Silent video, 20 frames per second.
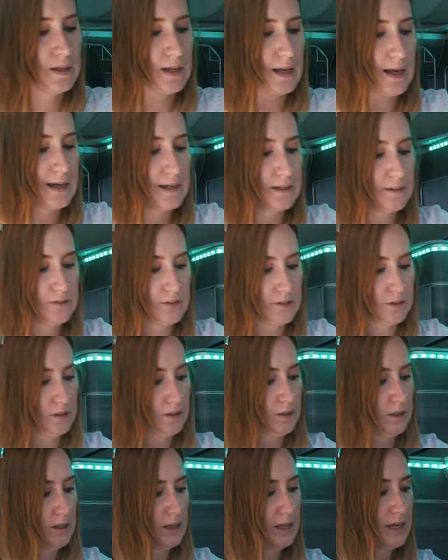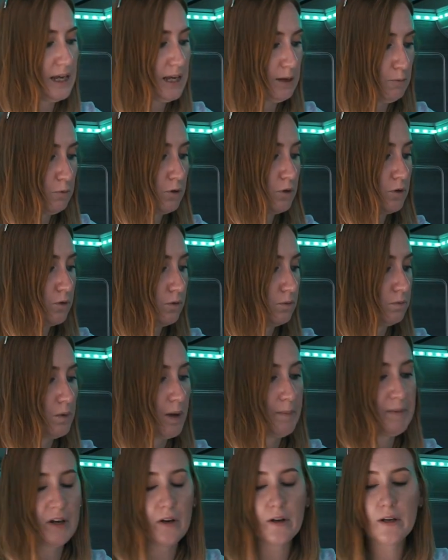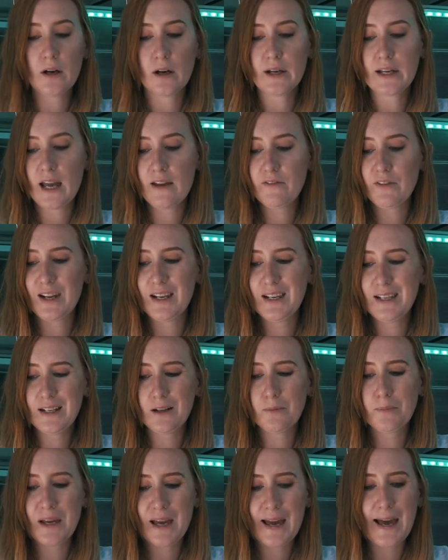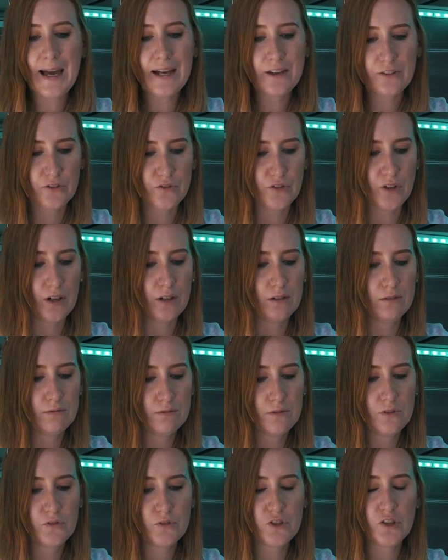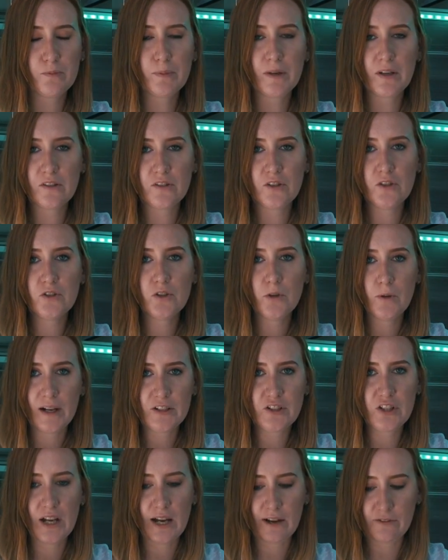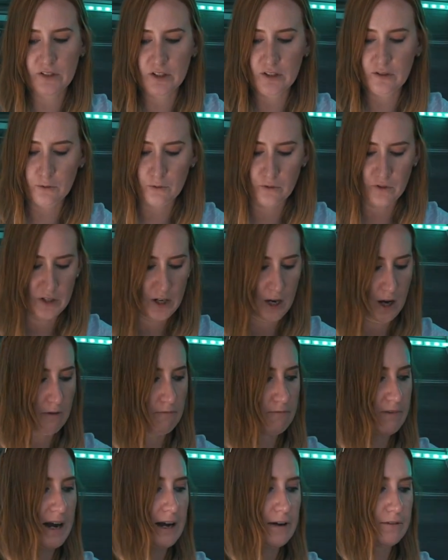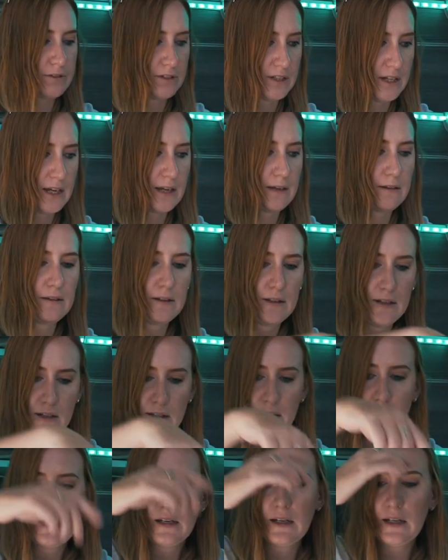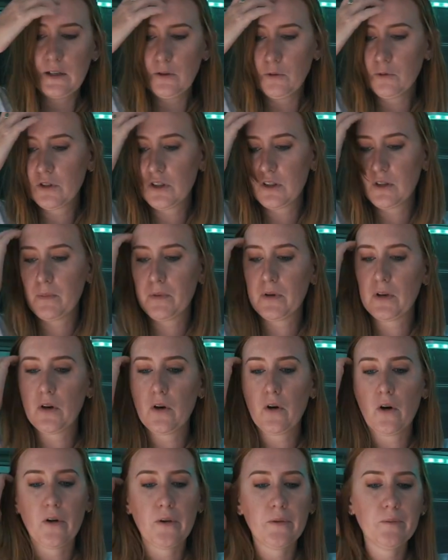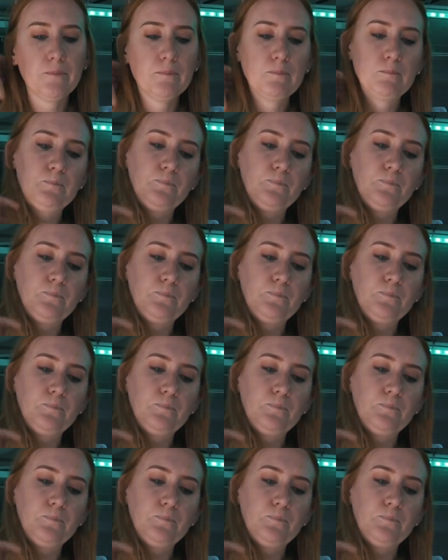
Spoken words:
and it will, I mean I gave it a little bit extra just because you do actually have to sort of cut round it in order to put it on,